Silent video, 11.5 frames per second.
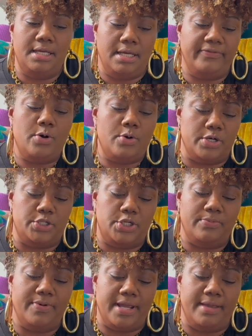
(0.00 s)
Of course,
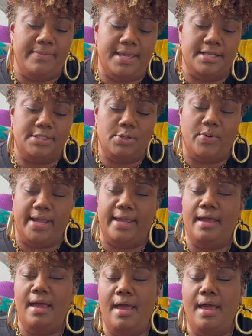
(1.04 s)
you're bringing me a toy.